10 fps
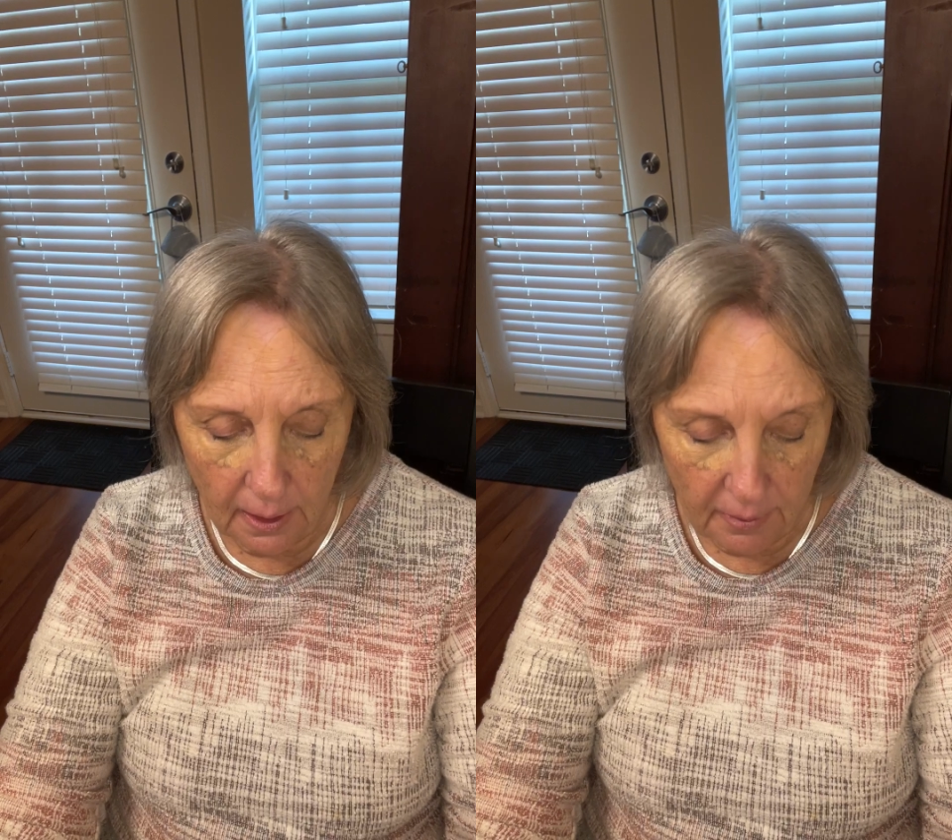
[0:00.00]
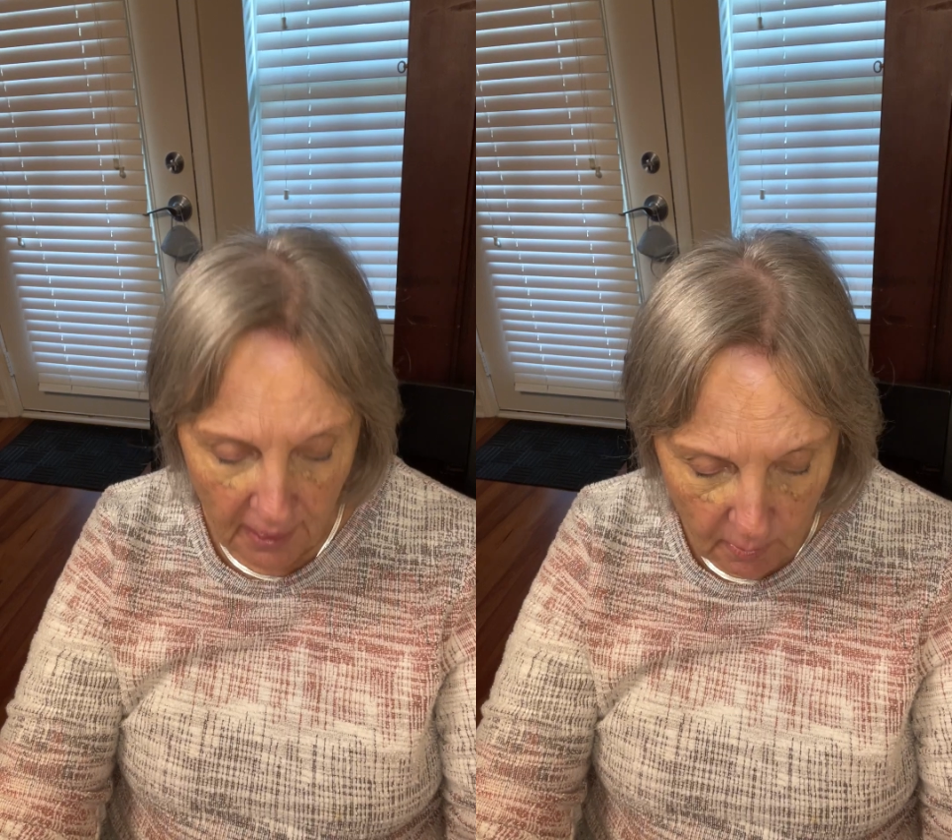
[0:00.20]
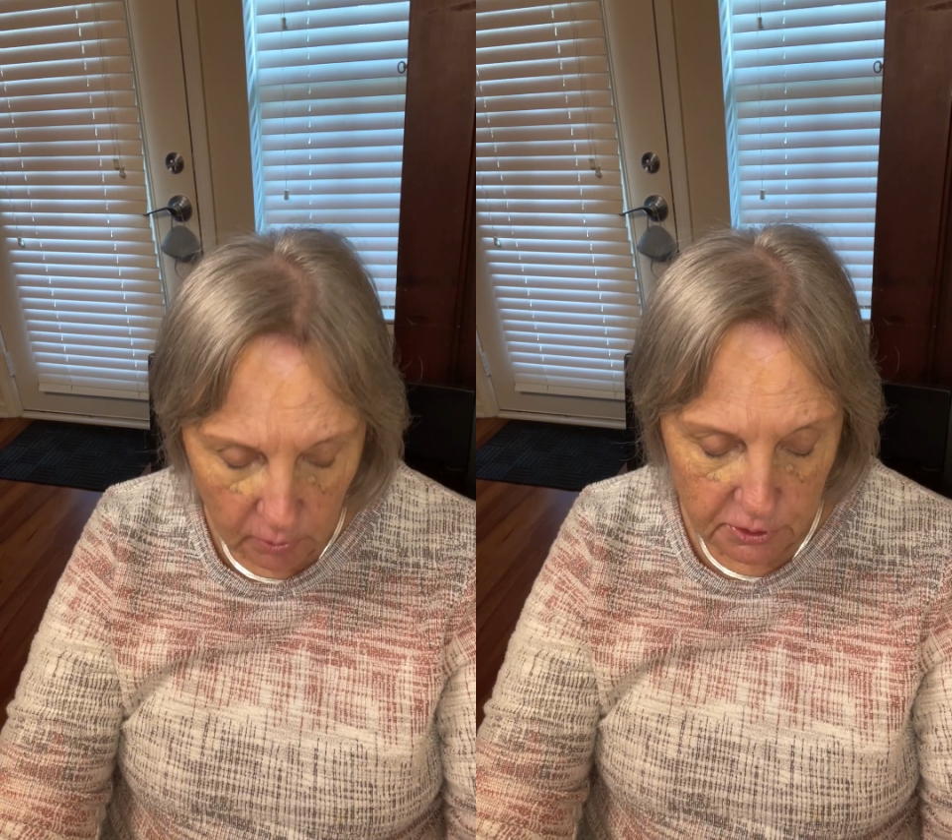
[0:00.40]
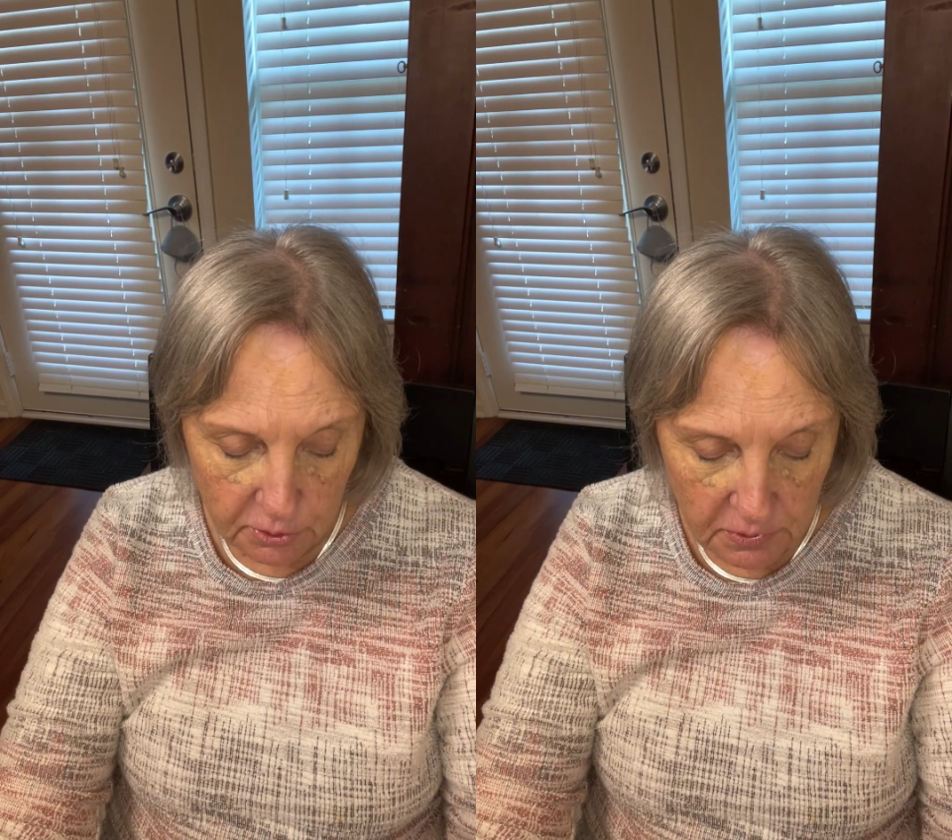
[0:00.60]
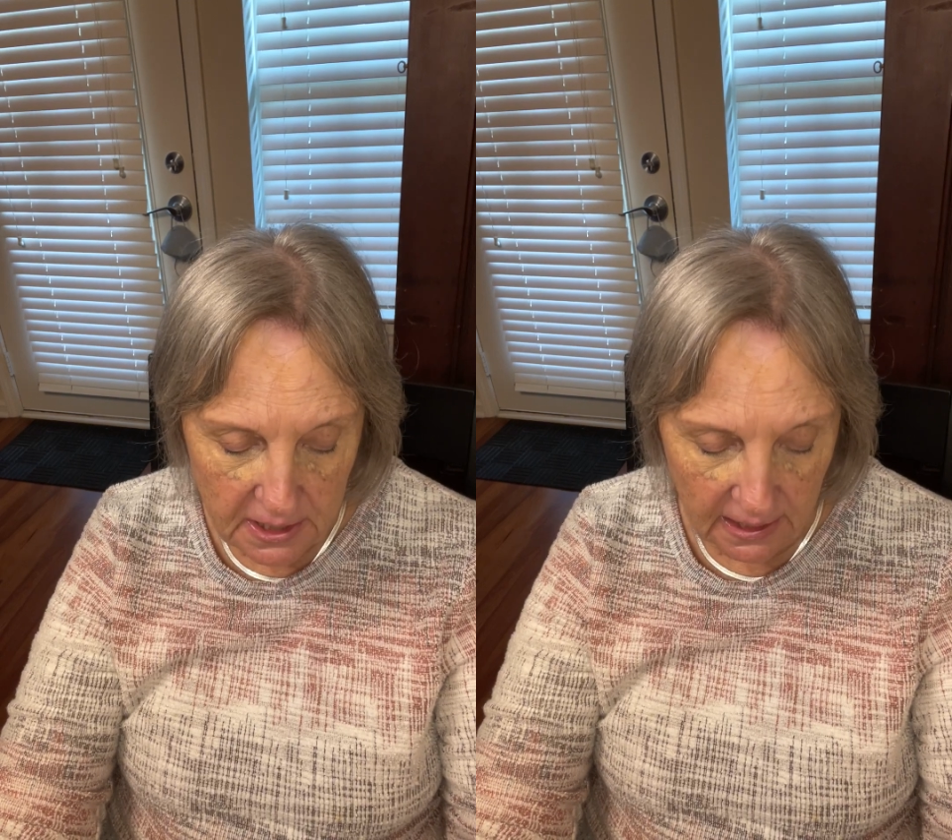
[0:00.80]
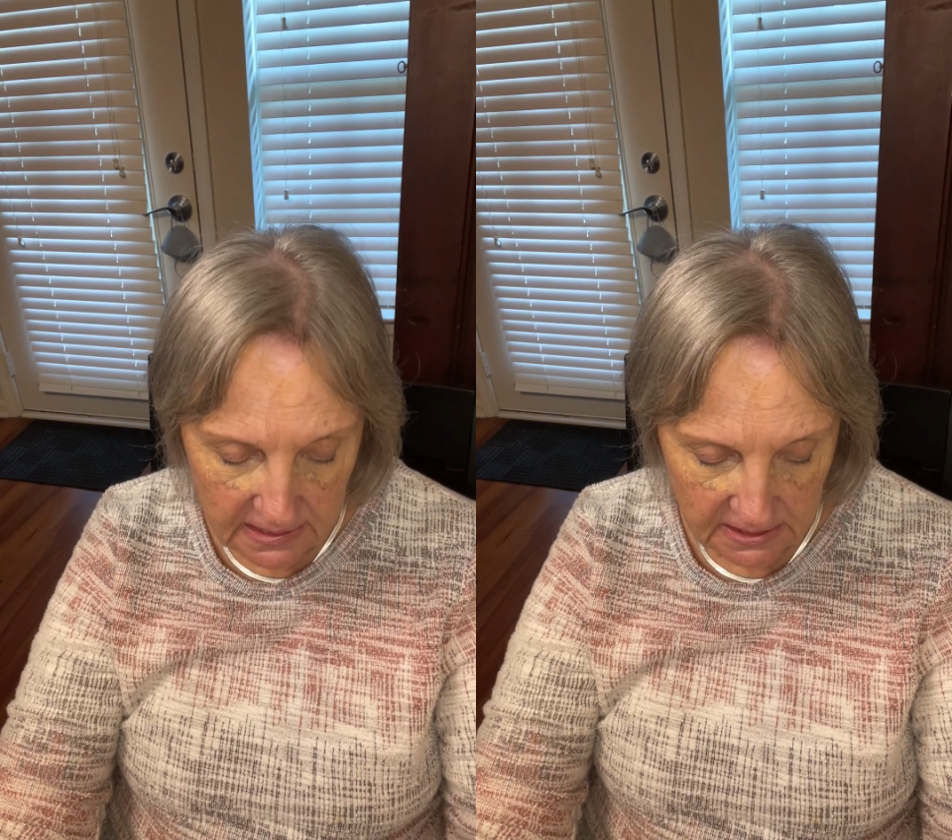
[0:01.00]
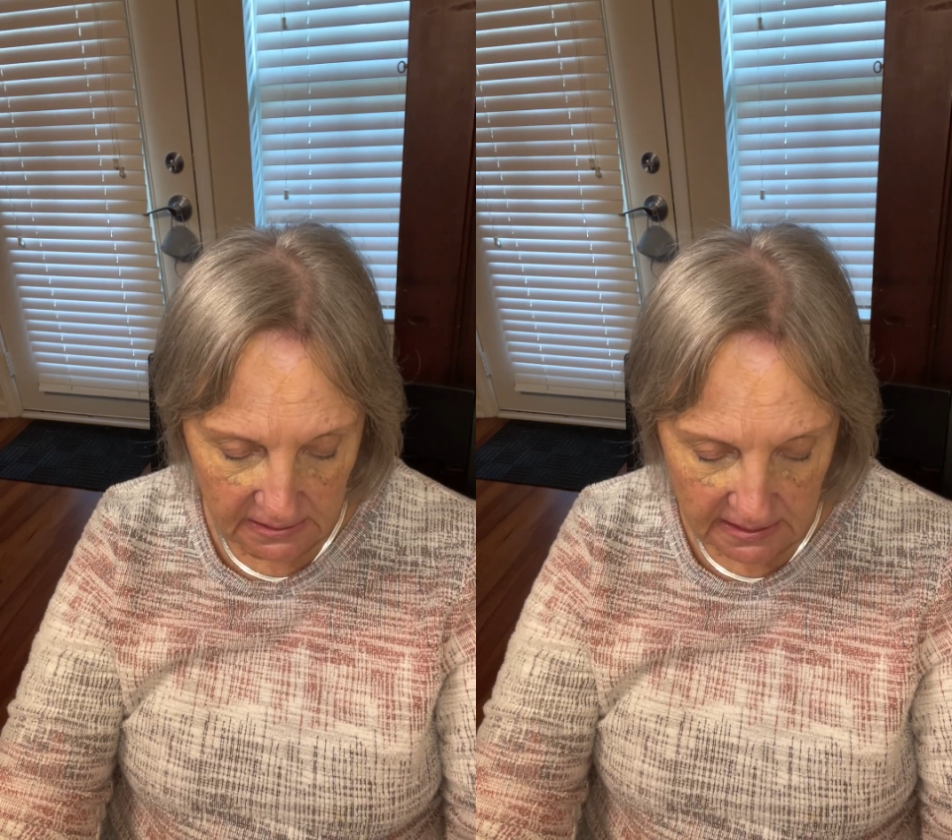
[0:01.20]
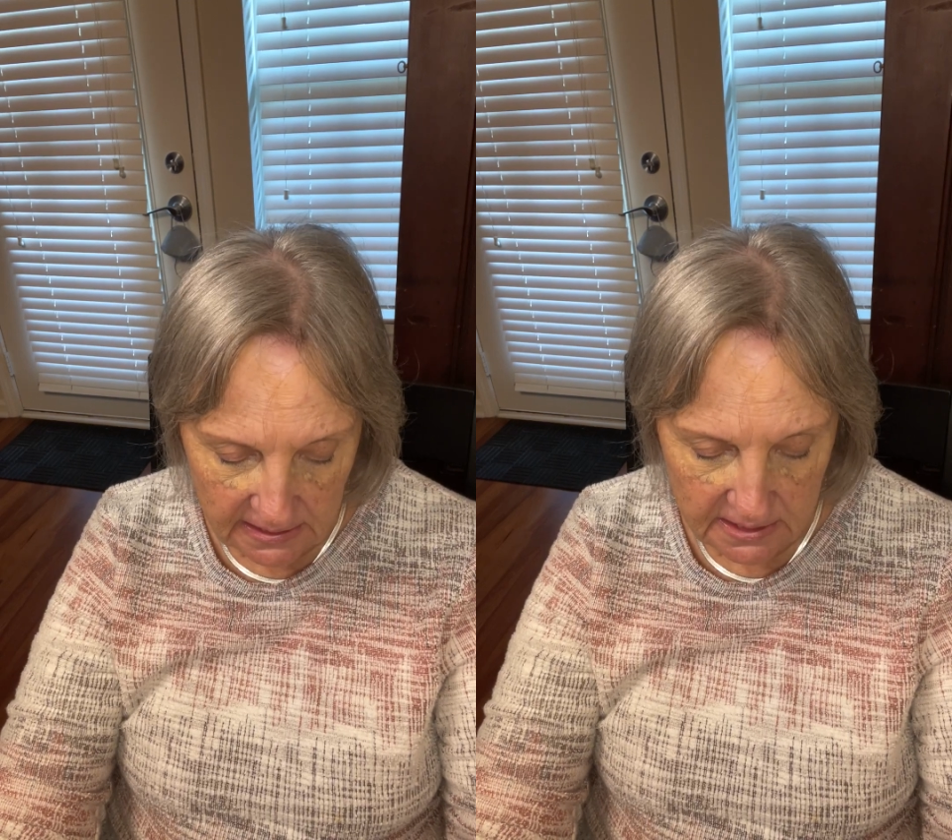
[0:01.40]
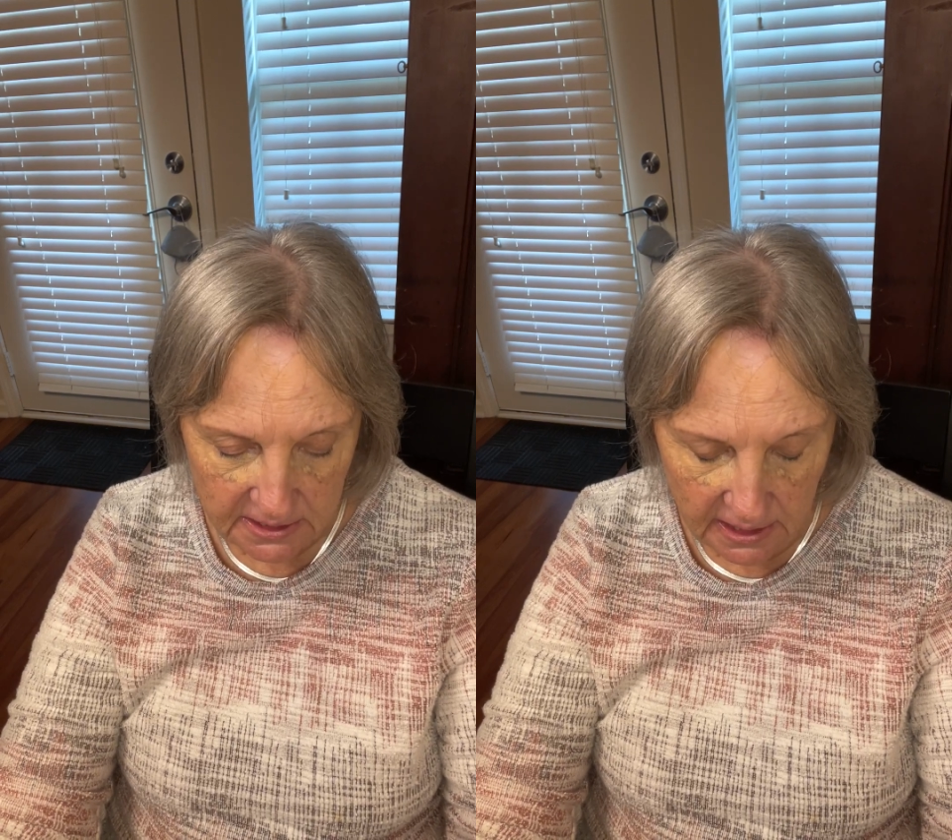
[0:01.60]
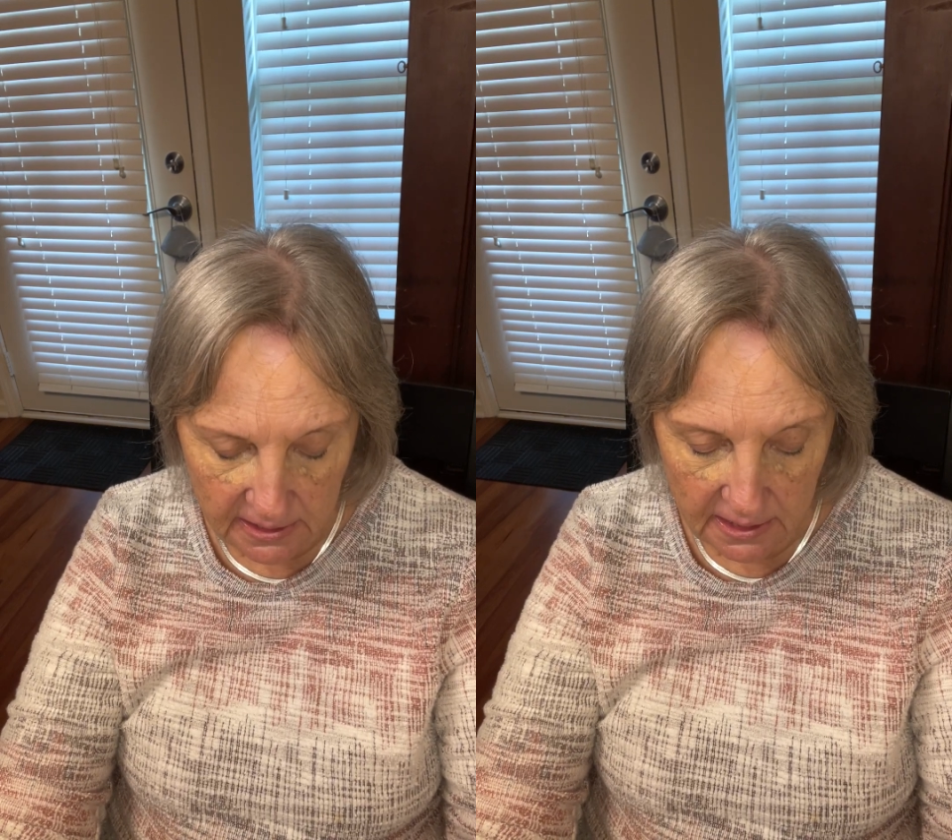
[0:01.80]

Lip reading: That will do nicely, he said,